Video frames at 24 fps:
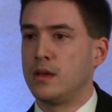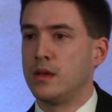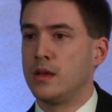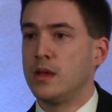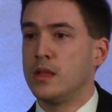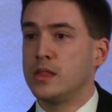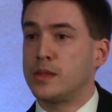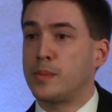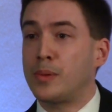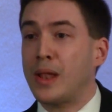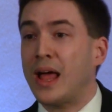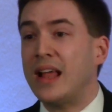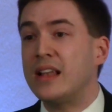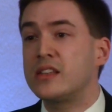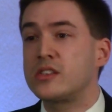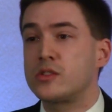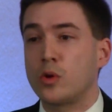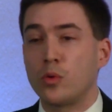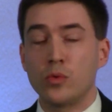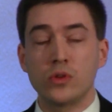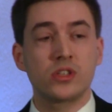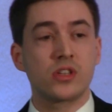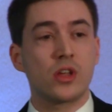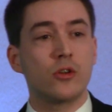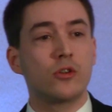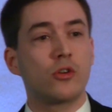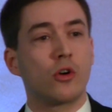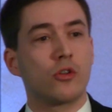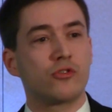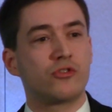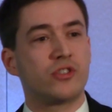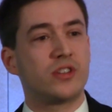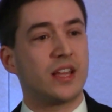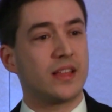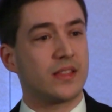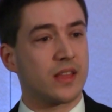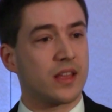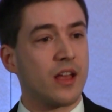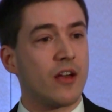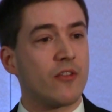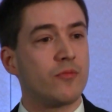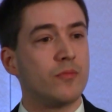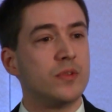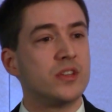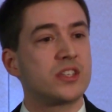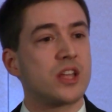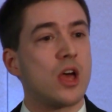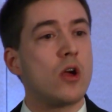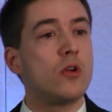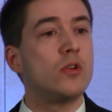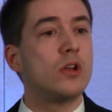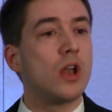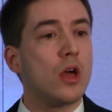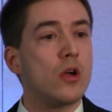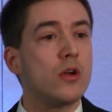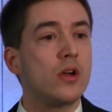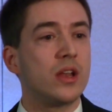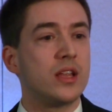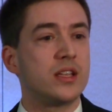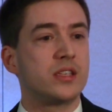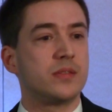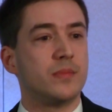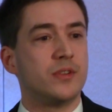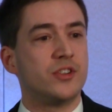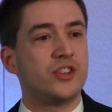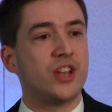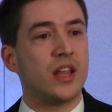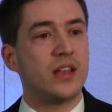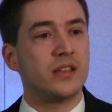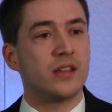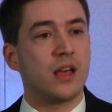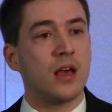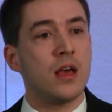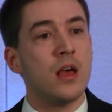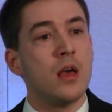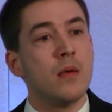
The plans also contradict the government's own localism agenda